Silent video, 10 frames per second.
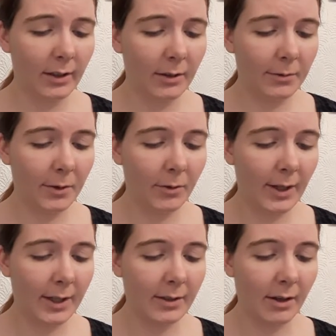a few
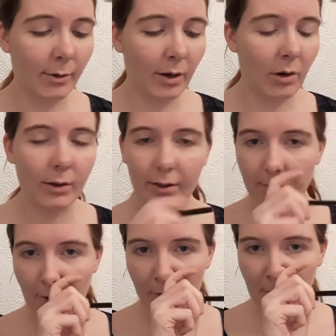things going on at the
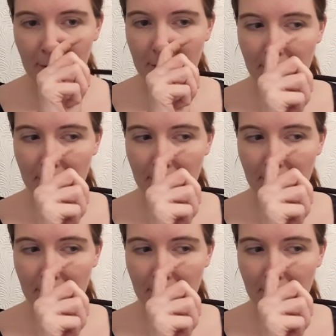moment